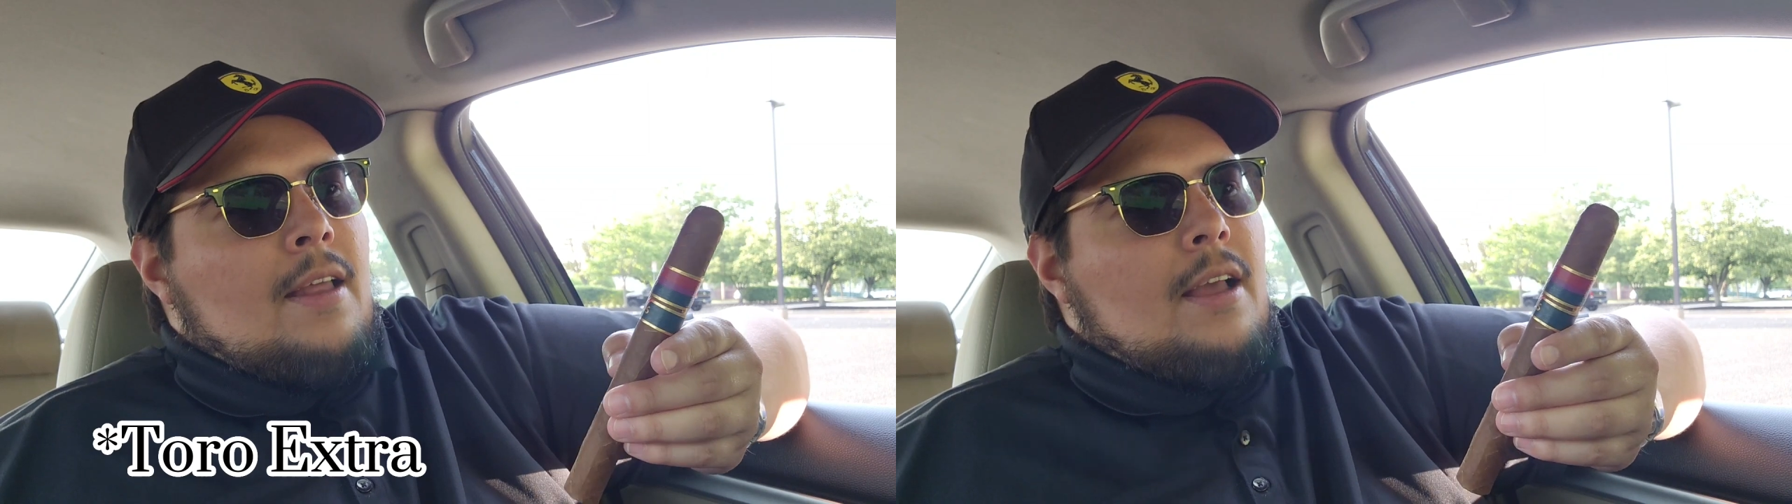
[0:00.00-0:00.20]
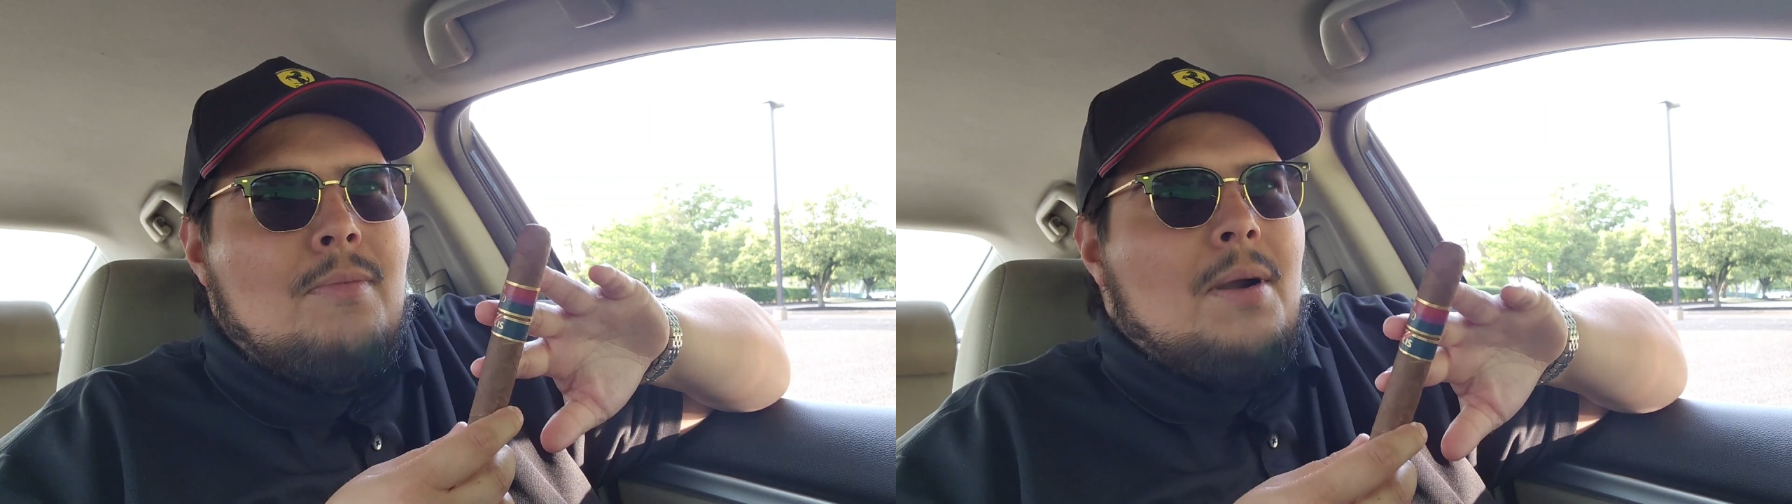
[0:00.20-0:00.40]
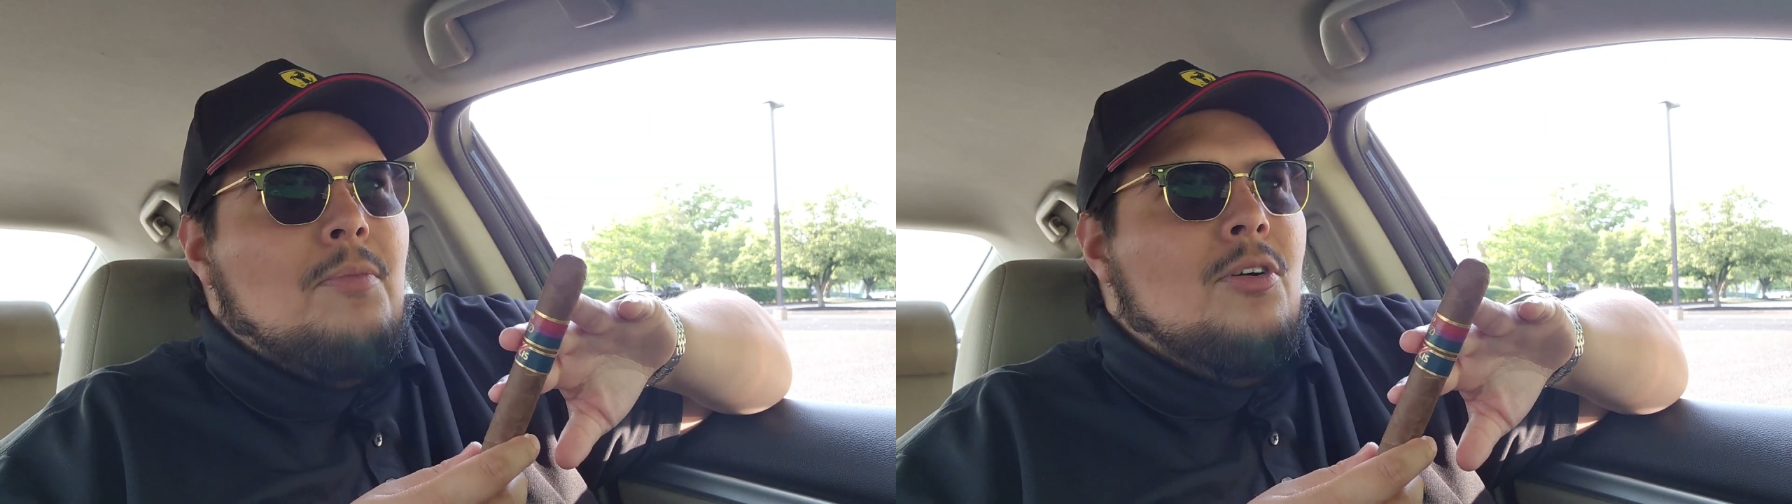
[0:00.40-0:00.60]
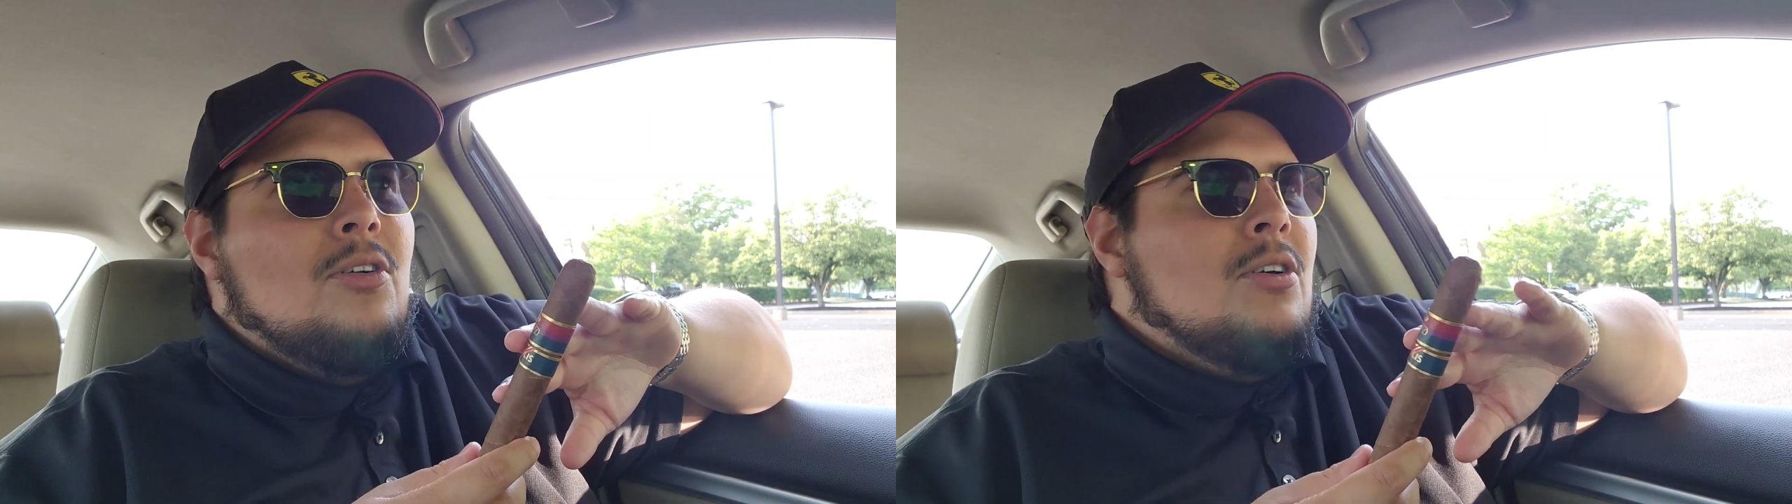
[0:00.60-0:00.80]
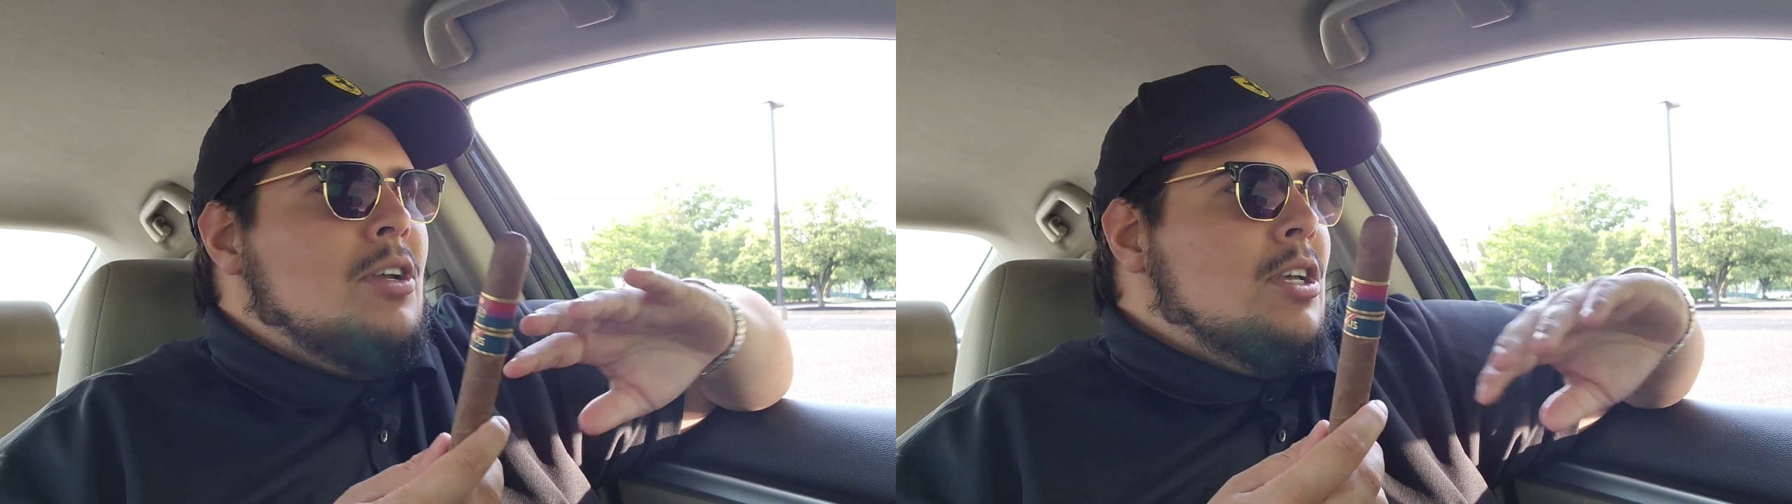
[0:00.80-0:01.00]
Remember
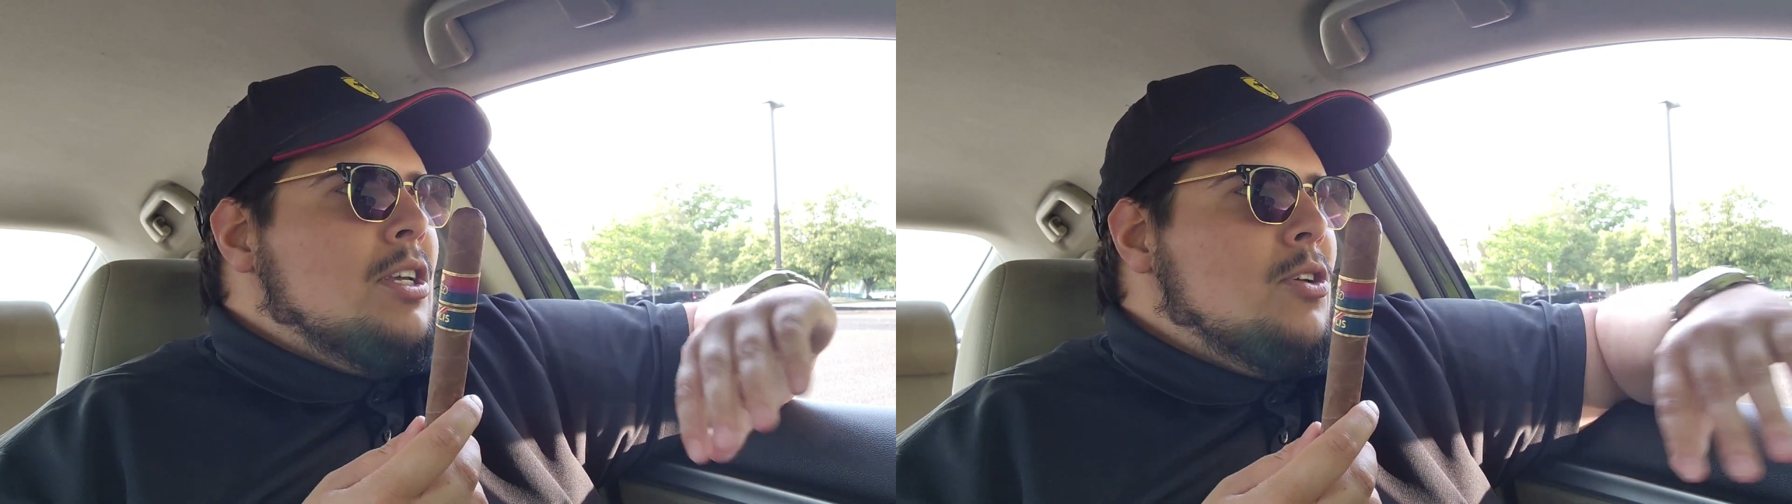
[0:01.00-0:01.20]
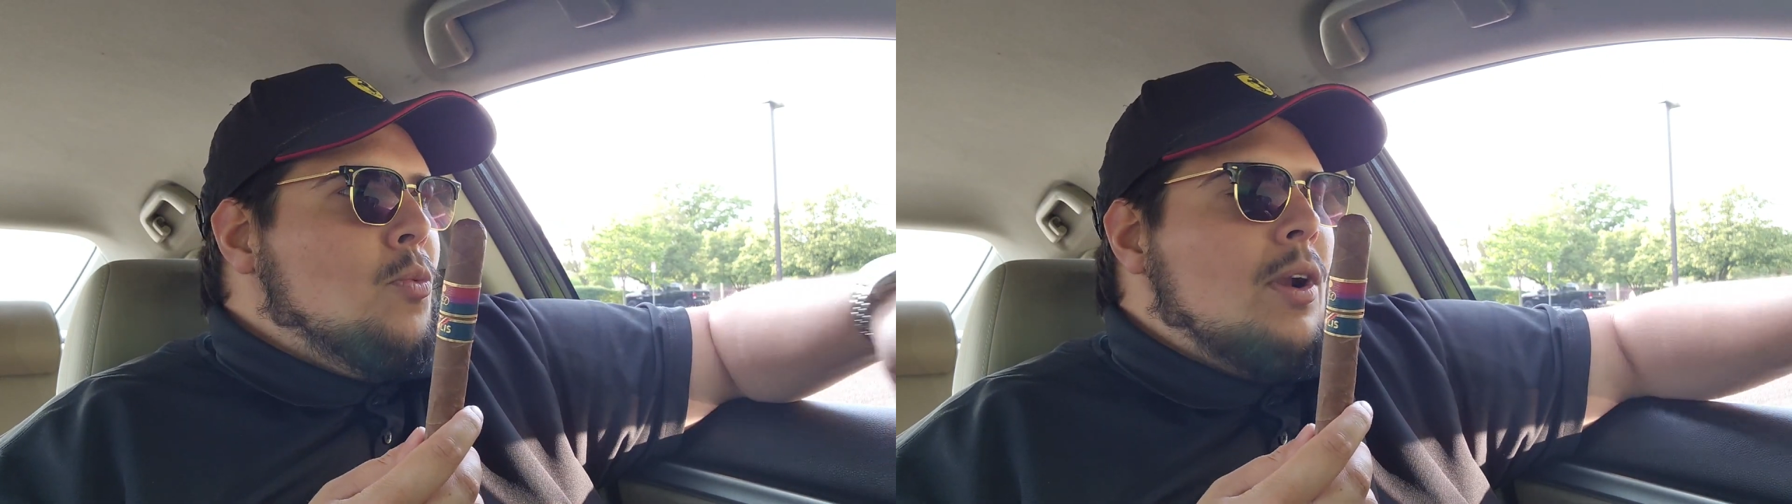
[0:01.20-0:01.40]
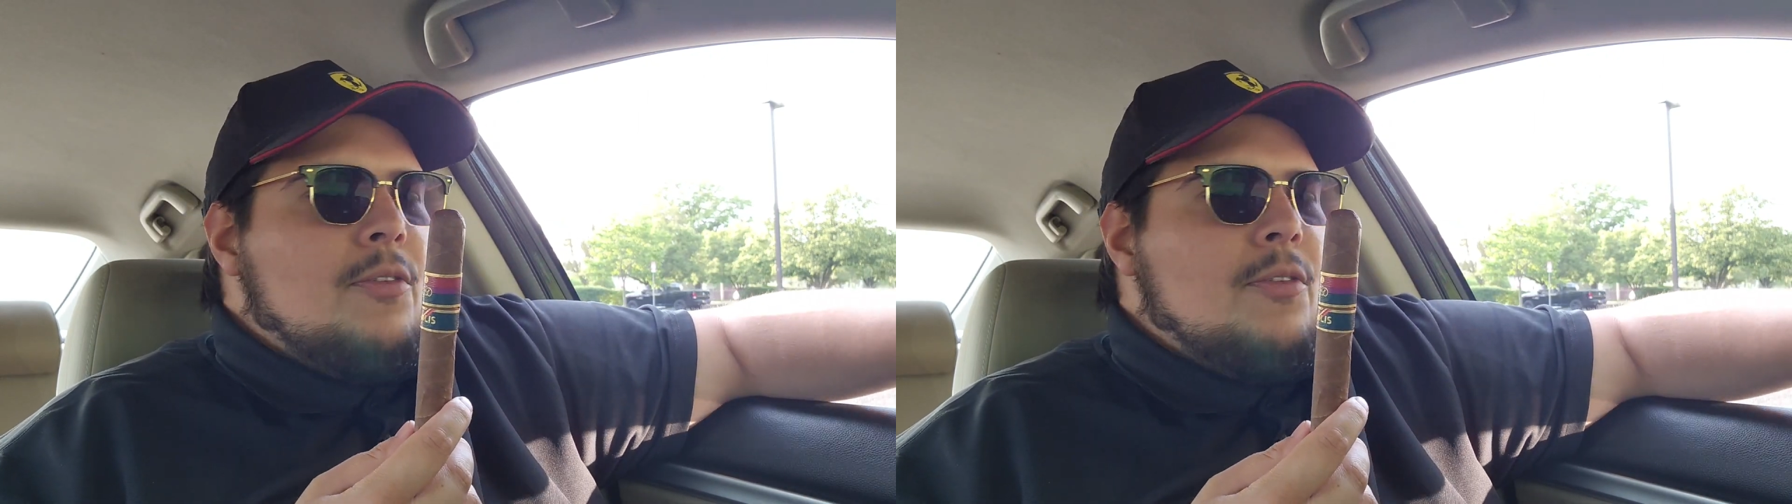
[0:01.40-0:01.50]
when